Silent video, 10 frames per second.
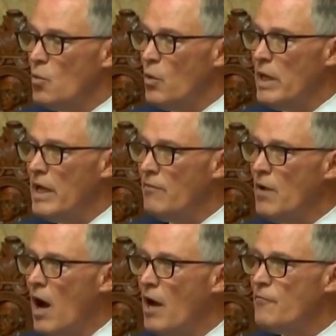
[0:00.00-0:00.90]
We have
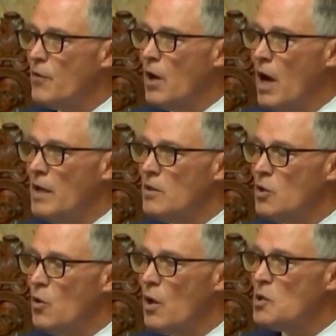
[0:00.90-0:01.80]
not forgotten
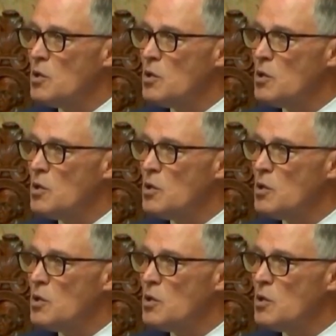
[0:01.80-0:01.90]
the U.S.